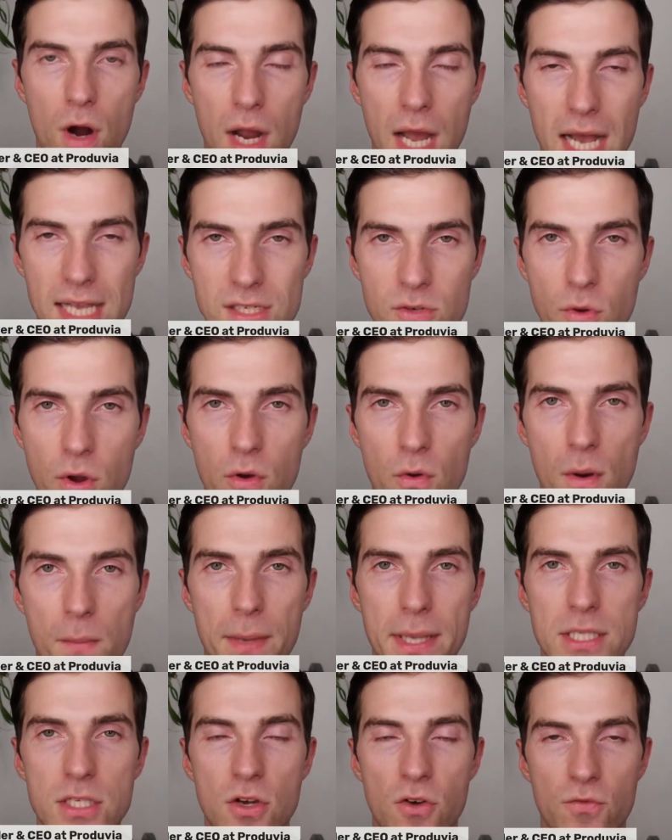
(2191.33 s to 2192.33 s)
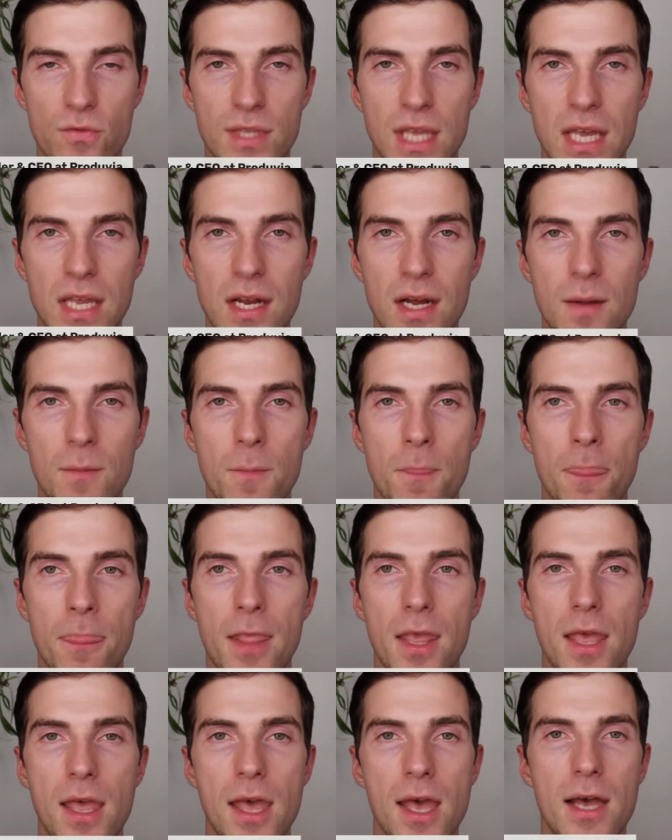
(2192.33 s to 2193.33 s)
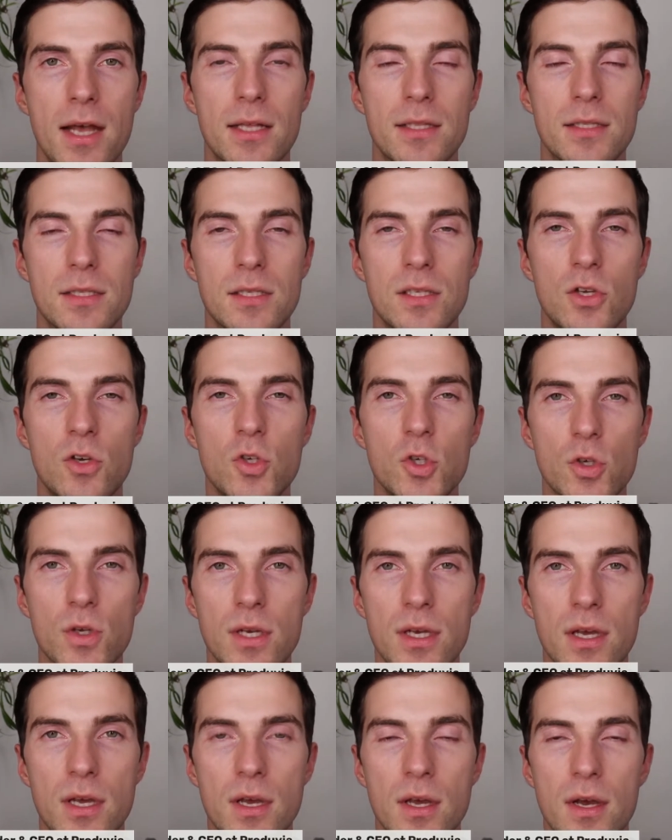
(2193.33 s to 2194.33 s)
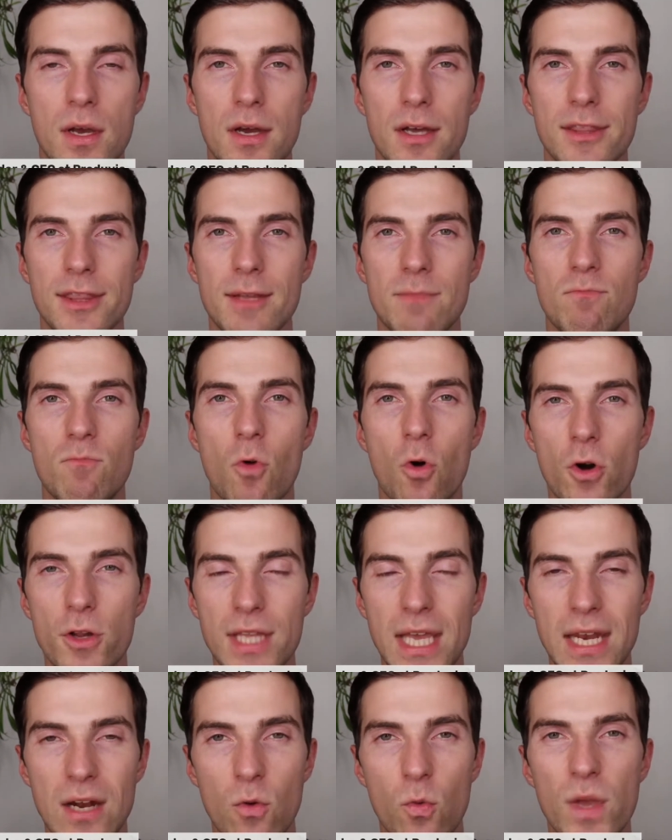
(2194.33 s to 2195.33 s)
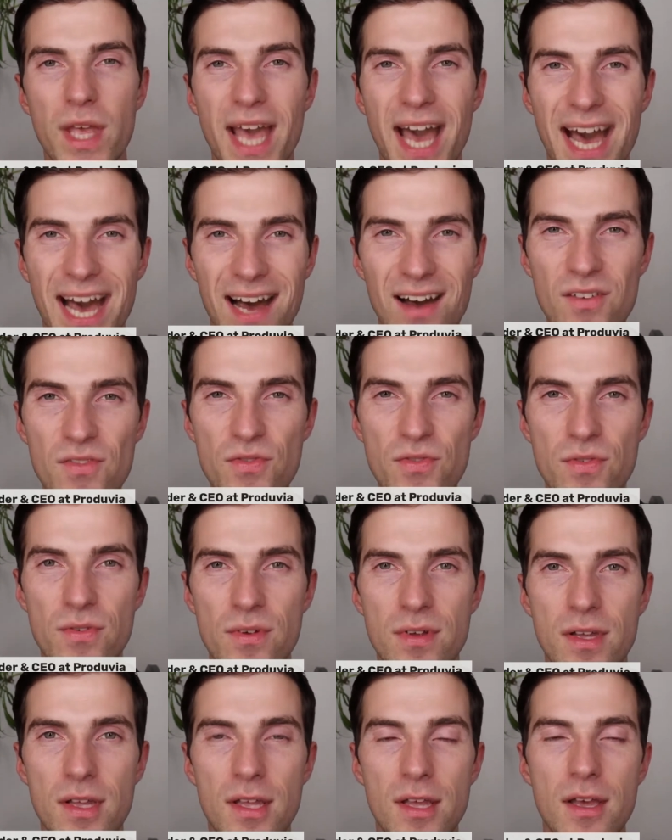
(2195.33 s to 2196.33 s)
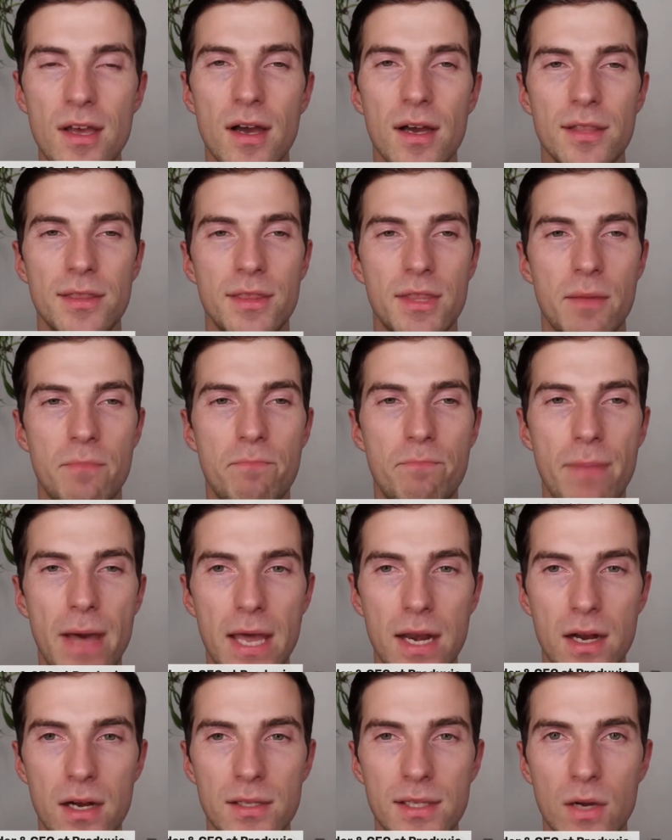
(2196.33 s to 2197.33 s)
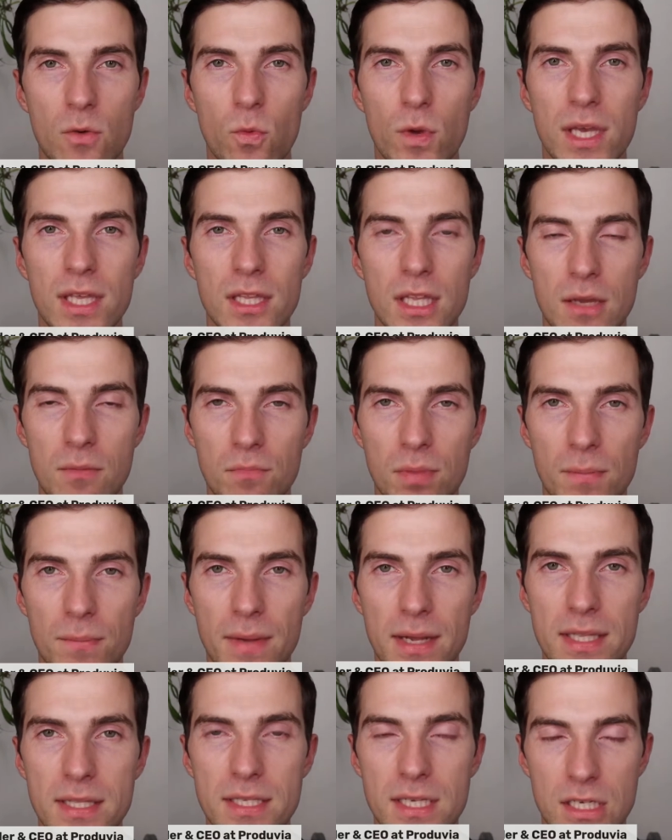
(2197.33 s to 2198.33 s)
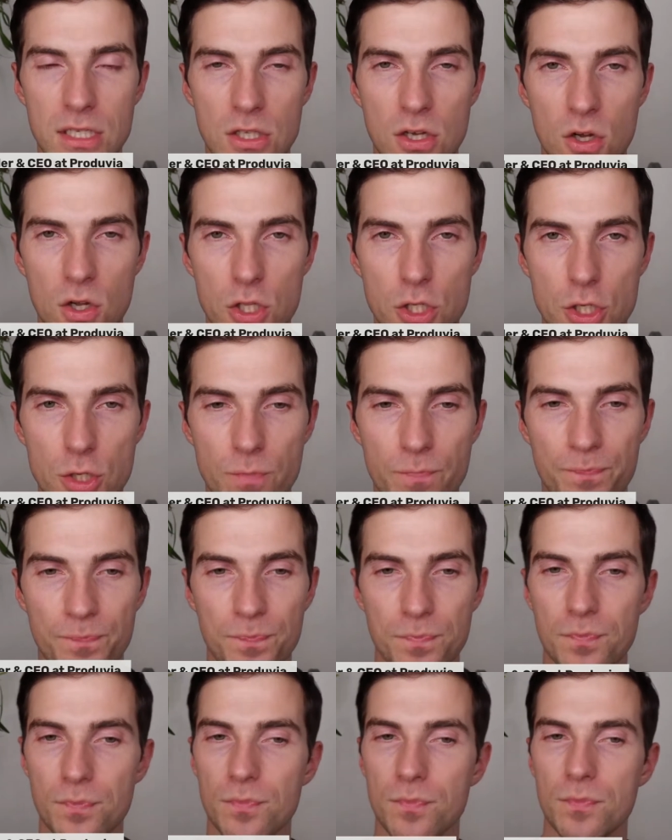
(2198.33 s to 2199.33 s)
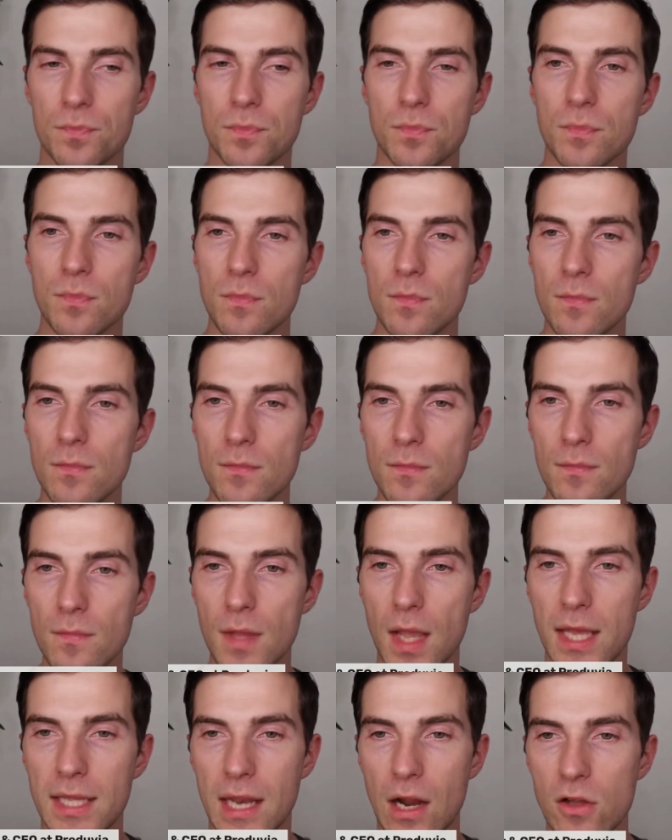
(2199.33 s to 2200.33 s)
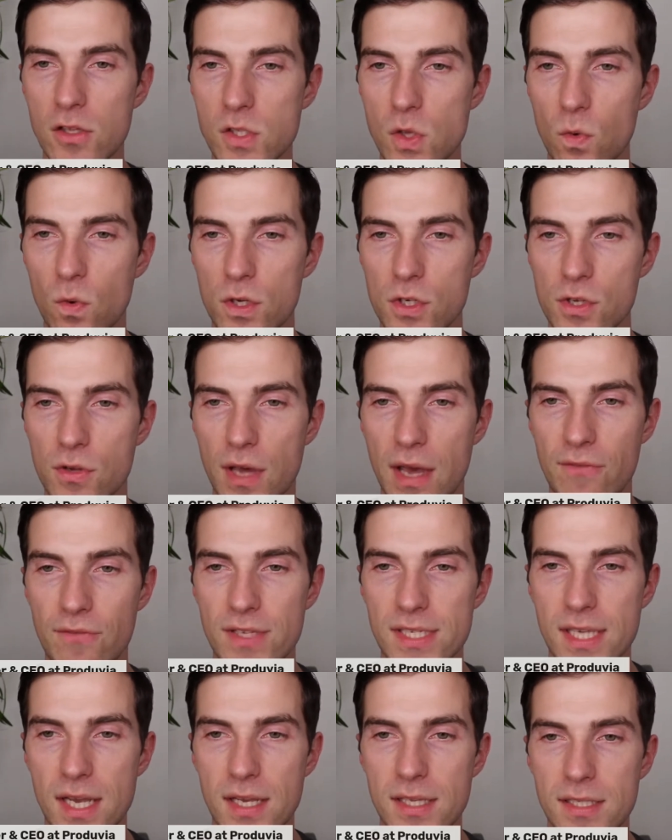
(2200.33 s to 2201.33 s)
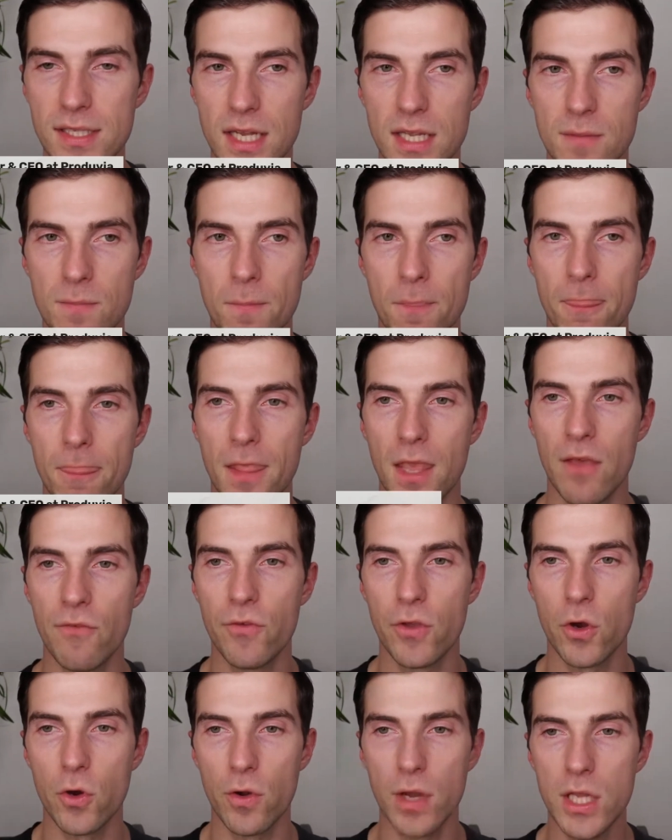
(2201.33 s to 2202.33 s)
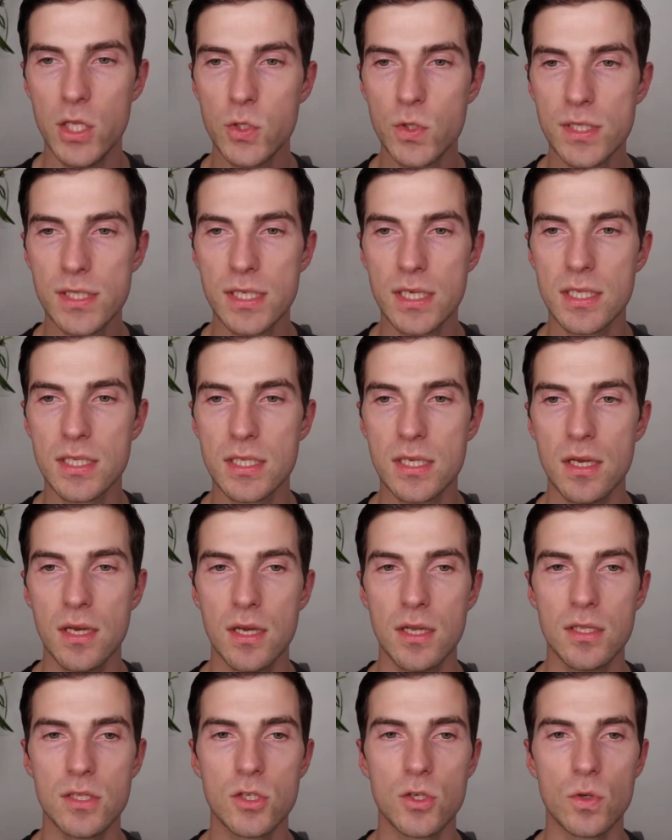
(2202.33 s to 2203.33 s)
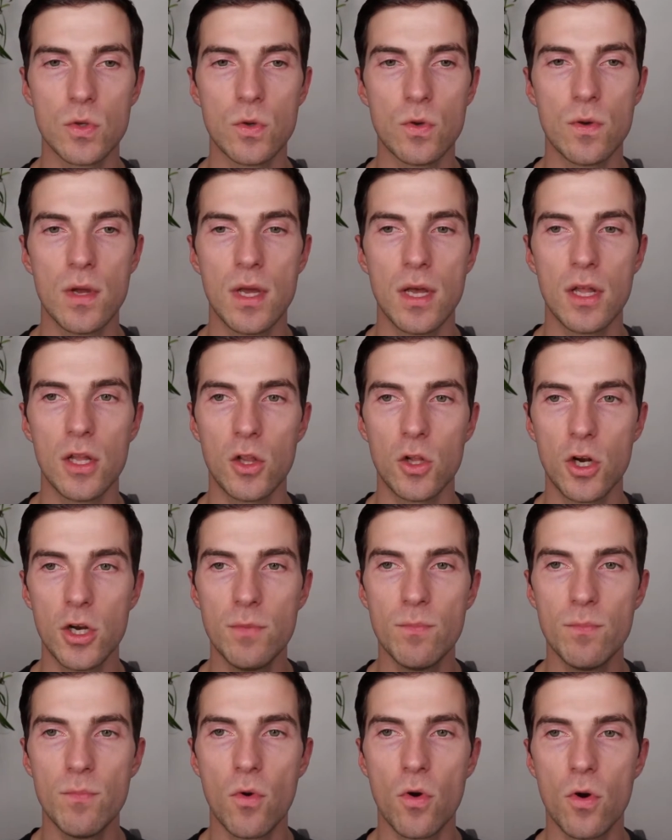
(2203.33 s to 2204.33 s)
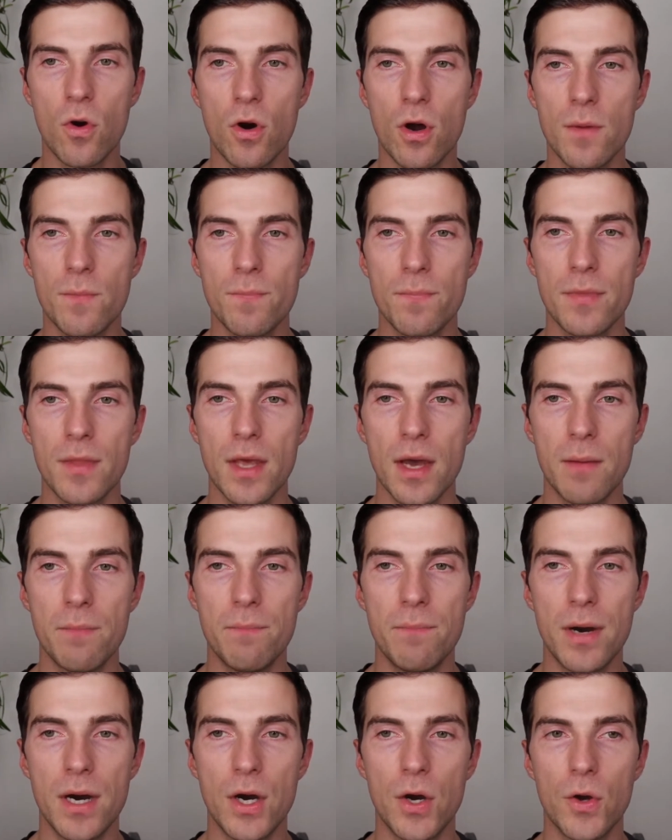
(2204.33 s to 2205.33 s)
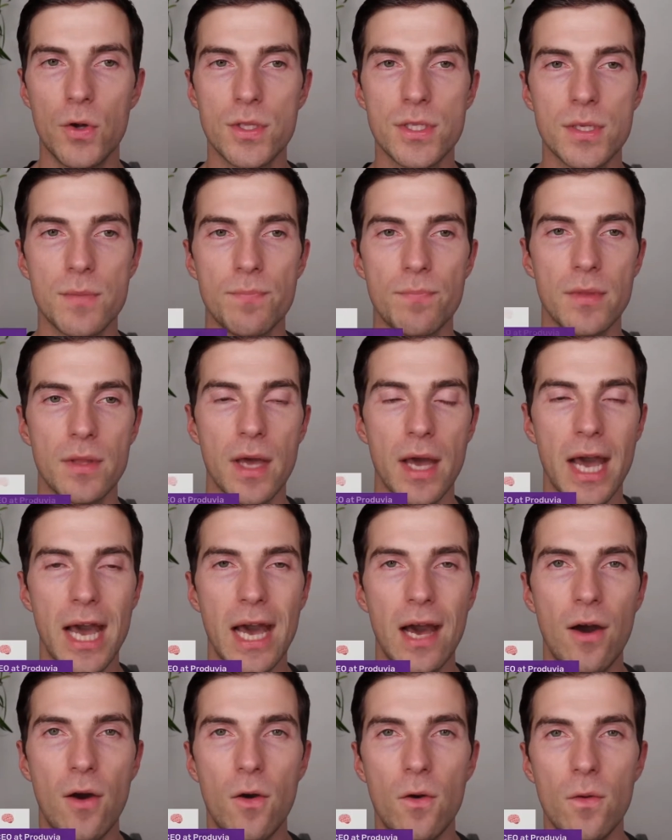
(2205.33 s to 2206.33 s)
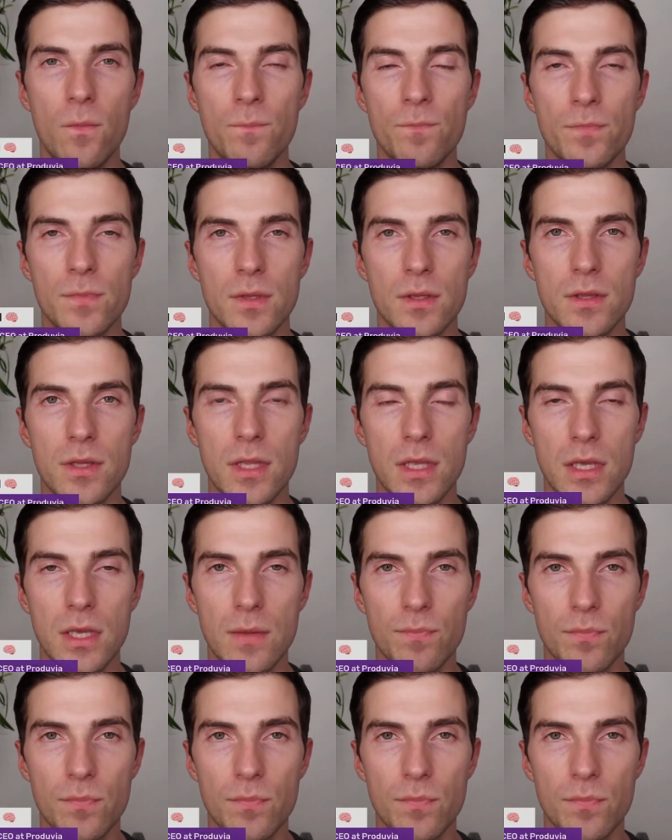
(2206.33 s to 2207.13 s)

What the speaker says: requirement of data, and usually the more data we have, the better that we can implement technology. And I also want to emphasize that if you're interested to learn more about how the